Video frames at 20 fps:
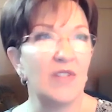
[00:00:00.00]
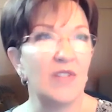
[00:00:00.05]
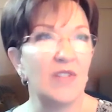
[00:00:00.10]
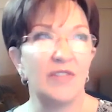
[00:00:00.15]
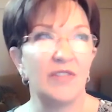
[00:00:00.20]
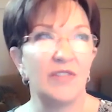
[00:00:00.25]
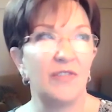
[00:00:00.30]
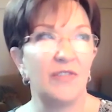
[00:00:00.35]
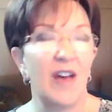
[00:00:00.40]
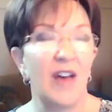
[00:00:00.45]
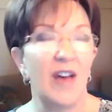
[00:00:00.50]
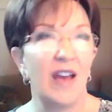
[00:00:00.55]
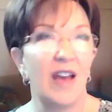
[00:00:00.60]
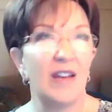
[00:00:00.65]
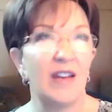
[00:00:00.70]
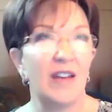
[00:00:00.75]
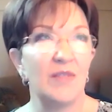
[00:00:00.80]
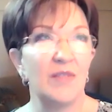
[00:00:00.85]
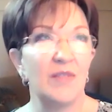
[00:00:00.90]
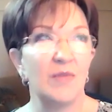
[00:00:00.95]
to
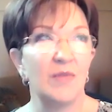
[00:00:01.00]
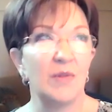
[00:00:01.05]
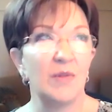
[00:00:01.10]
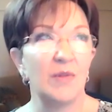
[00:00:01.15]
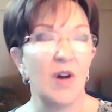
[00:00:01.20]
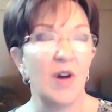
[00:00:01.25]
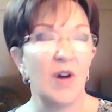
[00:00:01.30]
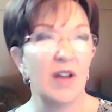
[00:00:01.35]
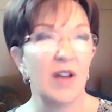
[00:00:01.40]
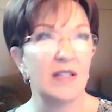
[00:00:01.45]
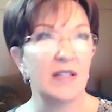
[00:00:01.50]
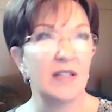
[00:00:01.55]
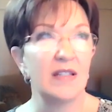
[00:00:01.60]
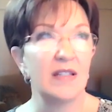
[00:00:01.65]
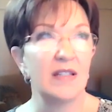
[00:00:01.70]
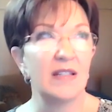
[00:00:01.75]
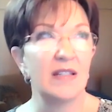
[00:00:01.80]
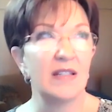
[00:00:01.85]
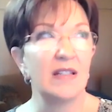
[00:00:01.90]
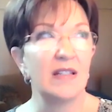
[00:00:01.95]
find root
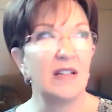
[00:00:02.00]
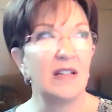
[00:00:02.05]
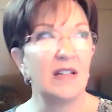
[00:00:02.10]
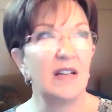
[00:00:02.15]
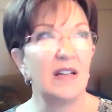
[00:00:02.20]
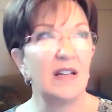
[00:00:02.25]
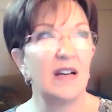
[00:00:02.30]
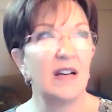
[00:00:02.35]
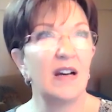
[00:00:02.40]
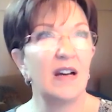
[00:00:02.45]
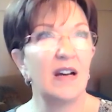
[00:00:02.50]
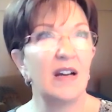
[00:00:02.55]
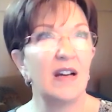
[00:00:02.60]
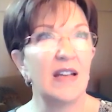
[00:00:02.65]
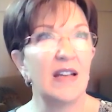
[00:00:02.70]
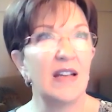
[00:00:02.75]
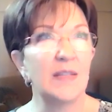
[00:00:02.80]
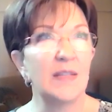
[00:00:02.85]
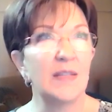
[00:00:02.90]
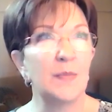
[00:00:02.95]
causes,
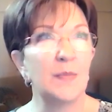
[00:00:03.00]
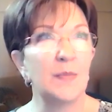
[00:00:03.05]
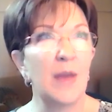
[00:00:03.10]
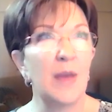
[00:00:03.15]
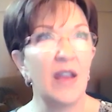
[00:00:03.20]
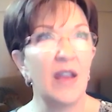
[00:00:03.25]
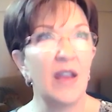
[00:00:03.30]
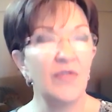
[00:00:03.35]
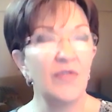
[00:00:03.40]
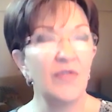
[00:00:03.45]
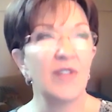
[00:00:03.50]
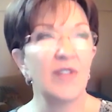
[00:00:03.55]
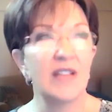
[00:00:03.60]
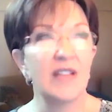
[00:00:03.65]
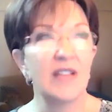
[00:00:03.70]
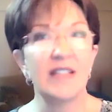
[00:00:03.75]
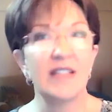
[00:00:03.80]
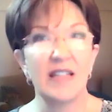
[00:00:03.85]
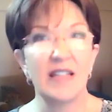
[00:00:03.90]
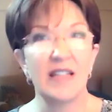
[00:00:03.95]
as painful
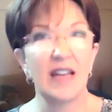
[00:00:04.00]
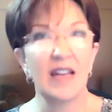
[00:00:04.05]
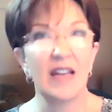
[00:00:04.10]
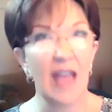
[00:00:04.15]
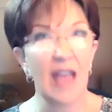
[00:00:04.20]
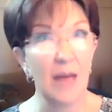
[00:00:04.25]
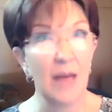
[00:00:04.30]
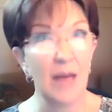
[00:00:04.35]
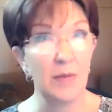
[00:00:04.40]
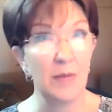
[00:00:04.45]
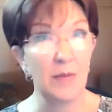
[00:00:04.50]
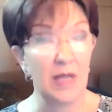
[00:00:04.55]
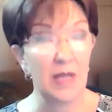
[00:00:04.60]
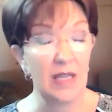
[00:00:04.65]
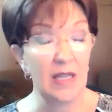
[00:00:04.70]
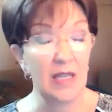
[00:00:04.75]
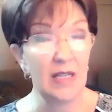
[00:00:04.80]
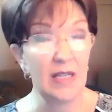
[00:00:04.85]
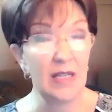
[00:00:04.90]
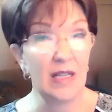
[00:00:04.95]
as it can
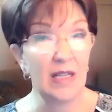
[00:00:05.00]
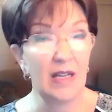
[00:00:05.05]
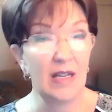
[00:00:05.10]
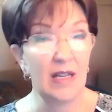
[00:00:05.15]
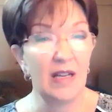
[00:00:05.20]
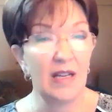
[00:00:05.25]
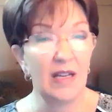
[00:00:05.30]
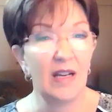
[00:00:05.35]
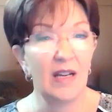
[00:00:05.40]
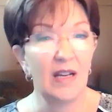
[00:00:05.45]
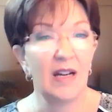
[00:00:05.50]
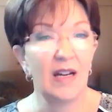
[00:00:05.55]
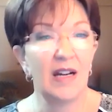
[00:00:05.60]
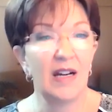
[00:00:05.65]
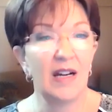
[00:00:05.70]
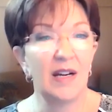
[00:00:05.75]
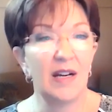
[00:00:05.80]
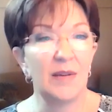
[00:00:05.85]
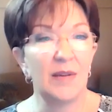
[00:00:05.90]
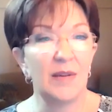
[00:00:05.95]
be,
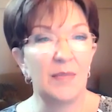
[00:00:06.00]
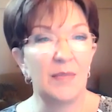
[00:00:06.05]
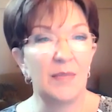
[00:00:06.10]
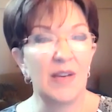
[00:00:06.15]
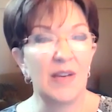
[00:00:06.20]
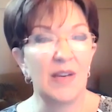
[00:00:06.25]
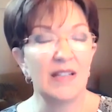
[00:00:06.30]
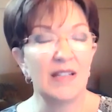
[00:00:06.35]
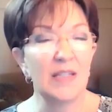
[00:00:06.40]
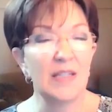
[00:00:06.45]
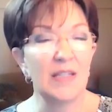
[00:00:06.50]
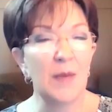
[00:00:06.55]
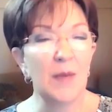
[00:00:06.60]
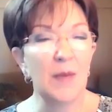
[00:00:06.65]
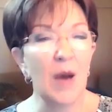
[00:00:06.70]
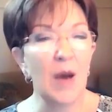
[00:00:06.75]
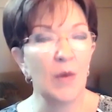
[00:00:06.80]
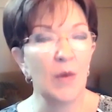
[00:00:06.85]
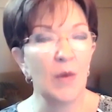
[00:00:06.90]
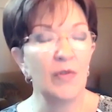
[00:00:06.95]
because it's a
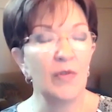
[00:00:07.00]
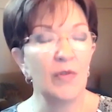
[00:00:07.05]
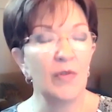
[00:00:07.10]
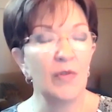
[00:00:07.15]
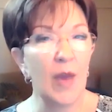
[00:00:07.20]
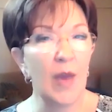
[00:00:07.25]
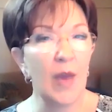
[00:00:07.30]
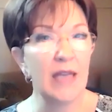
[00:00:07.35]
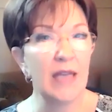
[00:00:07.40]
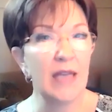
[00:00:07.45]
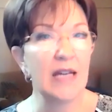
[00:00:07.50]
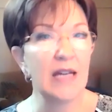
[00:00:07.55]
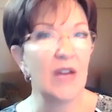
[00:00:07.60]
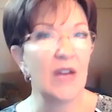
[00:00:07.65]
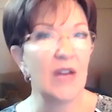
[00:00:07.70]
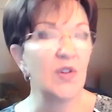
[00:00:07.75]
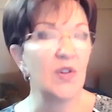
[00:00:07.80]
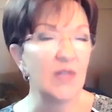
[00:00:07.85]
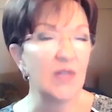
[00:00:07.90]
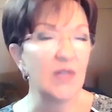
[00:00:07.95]
powerful way to
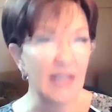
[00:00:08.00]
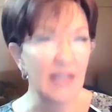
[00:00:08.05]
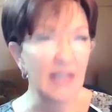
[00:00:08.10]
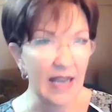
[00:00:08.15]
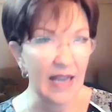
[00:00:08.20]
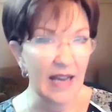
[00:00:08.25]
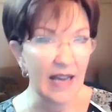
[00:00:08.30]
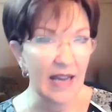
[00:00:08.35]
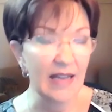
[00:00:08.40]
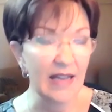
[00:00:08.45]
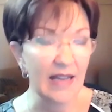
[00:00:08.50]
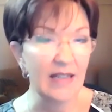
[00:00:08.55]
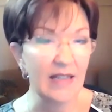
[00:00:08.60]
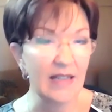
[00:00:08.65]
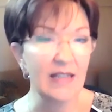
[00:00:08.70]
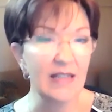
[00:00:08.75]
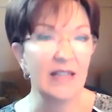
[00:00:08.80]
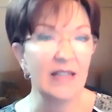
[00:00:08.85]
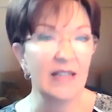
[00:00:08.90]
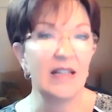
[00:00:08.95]

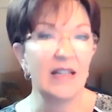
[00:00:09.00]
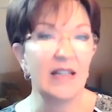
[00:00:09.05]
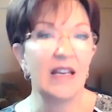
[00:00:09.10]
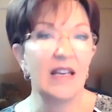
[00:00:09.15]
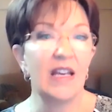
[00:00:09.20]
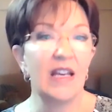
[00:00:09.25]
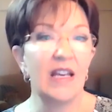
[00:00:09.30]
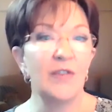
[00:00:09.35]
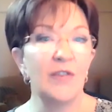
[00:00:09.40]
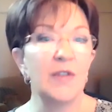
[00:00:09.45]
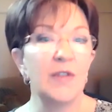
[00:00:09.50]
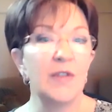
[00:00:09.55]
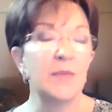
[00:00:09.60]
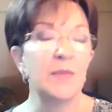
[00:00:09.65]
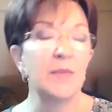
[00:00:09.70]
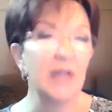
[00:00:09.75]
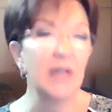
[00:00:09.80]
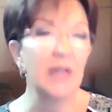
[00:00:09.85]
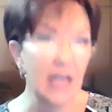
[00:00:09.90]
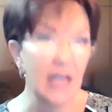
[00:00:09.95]
understand if the
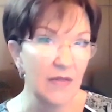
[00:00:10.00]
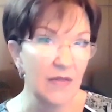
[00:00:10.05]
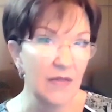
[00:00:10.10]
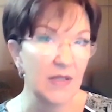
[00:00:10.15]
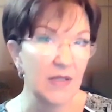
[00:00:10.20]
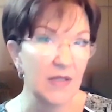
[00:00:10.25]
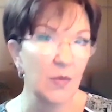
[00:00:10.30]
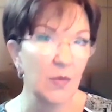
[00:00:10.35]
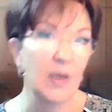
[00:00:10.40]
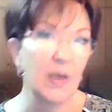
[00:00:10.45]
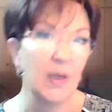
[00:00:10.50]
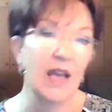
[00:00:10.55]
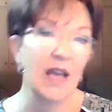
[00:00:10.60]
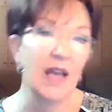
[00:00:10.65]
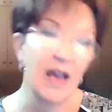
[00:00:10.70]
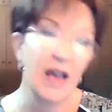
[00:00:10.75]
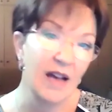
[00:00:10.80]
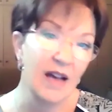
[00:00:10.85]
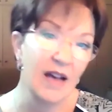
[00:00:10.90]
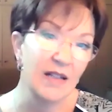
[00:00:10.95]
beliefs we
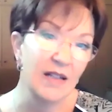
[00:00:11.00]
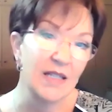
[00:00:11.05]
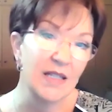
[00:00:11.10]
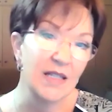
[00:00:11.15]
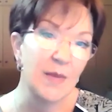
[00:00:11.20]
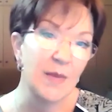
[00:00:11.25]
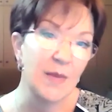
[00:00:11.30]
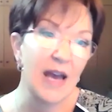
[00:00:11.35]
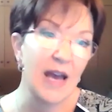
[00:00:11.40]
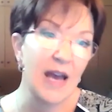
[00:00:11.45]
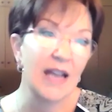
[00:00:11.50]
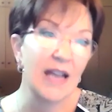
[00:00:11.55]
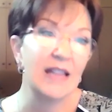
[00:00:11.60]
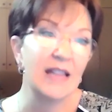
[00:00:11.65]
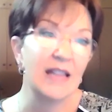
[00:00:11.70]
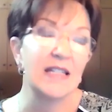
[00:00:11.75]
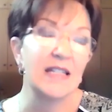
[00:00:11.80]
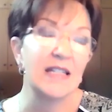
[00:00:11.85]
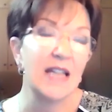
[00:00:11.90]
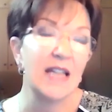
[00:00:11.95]
held back at
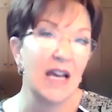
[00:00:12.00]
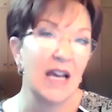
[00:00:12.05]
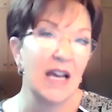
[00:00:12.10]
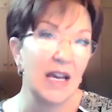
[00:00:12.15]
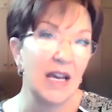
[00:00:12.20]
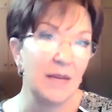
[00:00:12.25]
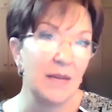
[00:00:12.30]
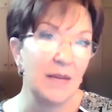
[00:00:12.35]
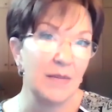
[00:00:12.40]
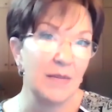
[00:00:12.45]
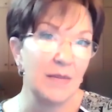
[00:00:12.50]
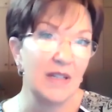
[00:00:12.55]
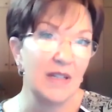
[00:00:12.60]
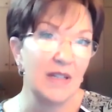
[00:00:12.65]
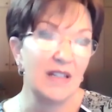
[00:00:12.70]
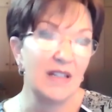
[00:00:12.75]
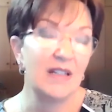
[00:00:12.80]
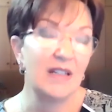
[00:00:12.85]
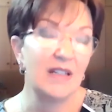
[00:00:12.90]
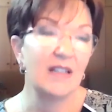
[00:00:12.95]
the time
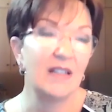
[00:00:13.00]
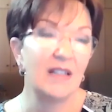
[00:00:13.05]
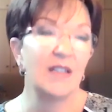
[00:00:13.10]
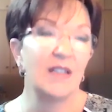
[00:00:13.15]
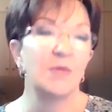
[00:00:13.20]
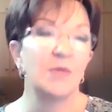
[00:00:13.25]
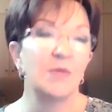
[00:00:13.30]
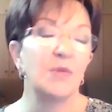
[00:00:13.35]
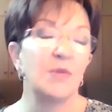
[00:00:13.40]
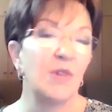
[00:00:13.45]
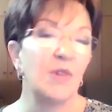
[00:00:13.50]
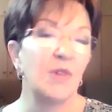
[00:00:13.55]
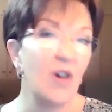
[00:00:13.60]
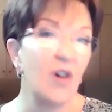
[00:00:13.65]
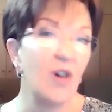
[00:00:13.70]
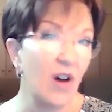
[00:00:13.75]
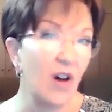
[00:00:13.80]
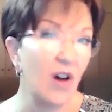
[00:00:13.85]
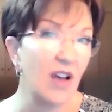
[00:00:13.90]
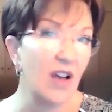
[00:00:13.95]
the root
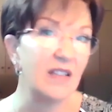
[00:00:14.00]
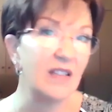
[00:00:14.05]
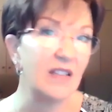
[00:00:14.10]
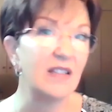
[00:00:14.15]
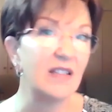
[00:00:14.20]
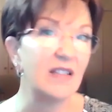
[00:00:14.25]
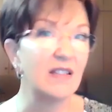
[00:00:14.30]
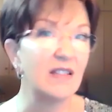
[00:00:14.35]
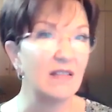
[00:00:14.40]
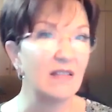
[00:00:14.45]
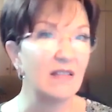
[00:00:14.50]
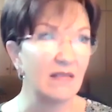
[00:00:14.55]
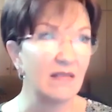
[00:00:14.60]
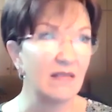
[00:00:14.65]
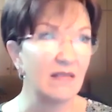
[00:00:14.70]
cause